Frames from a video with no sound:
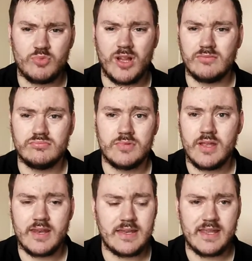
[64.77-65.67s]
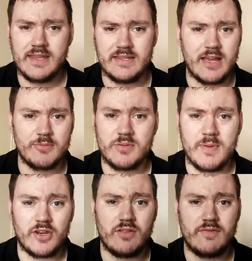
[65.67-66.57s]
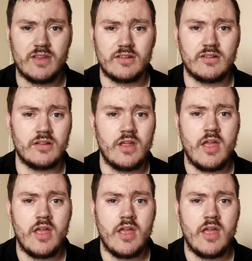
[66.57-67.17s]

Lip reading: Well, it adapts depending on the vehicle,